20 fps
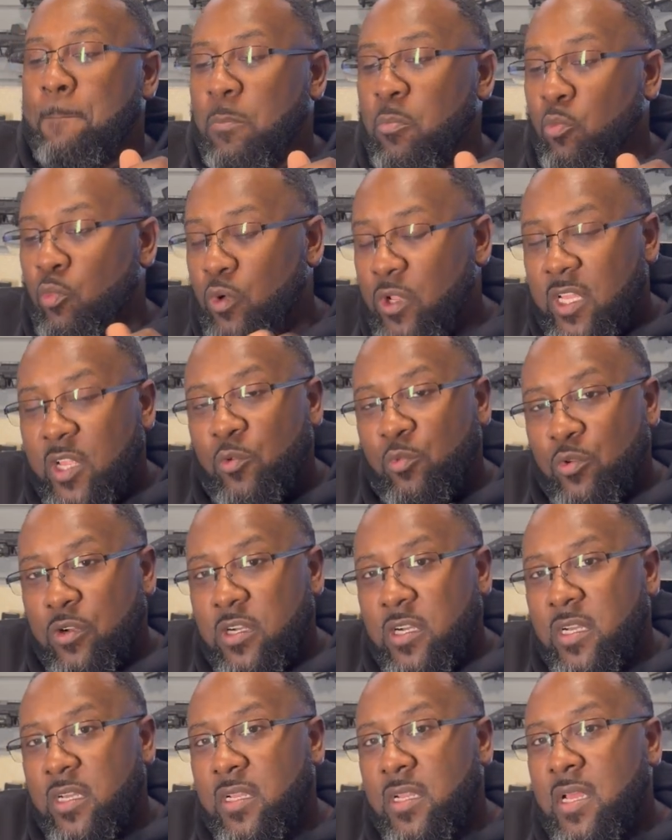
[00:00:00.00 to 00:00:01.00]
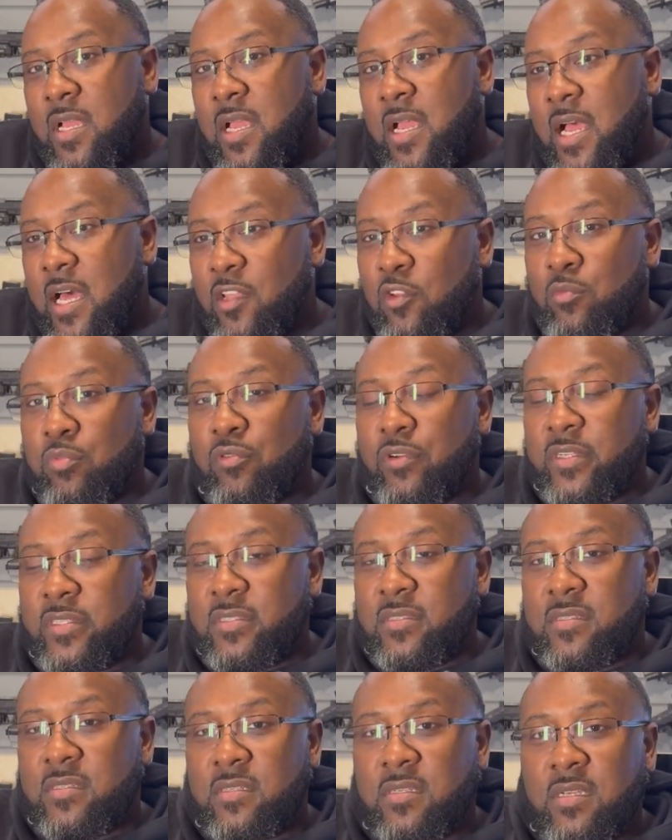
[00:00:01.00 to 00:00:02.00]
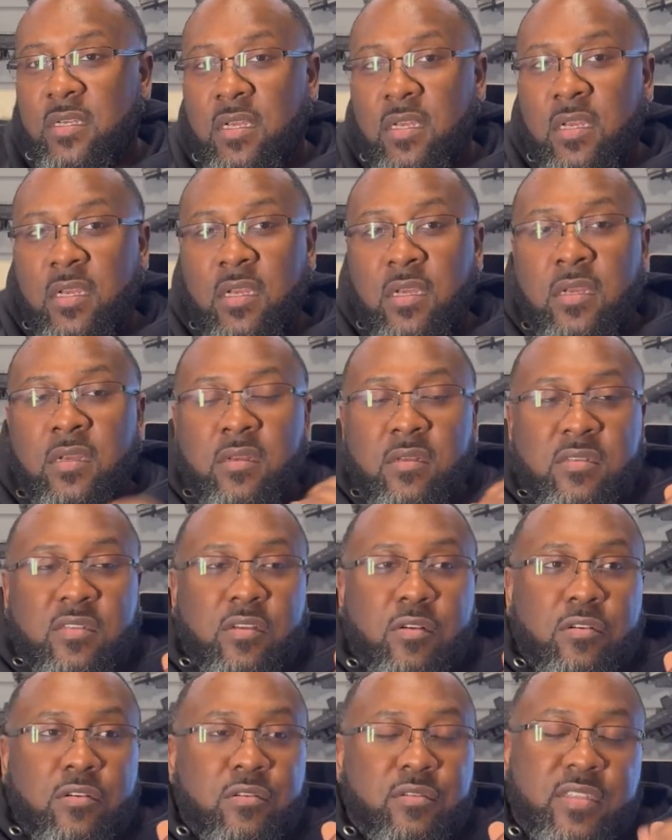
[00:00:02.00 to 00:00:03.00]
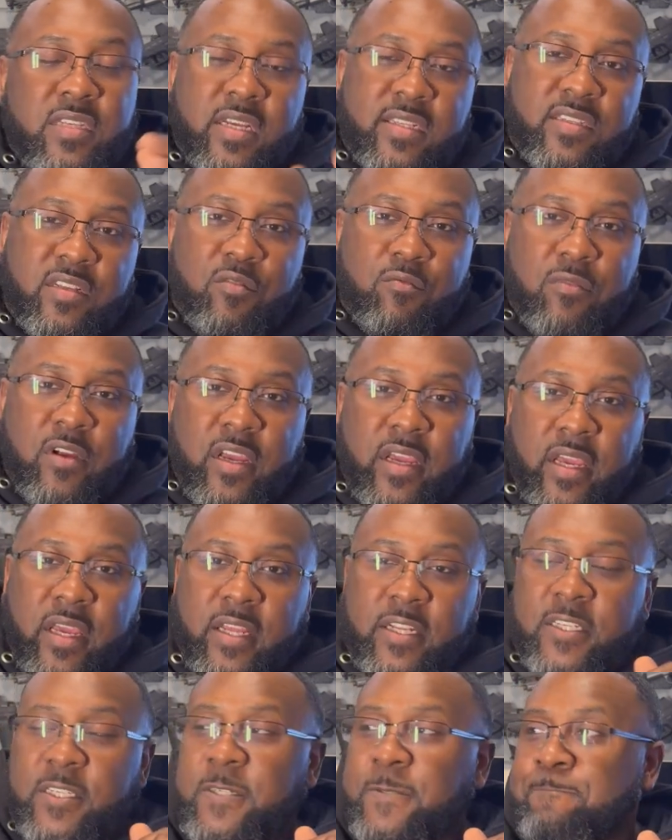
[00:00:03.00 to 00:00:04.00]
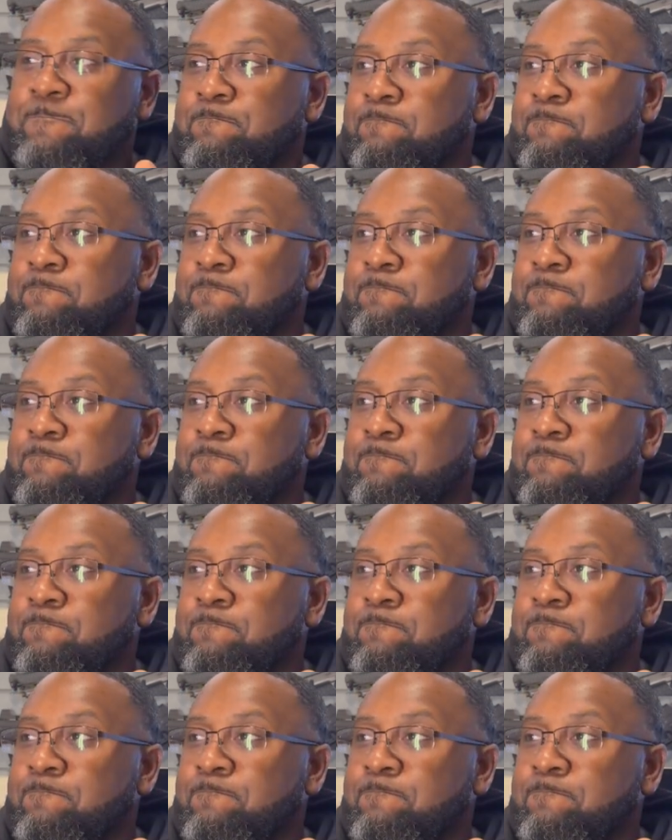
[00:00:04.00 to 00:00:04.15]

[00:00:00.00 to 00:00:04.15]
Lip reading: will it run hollow points? So I took it to the range.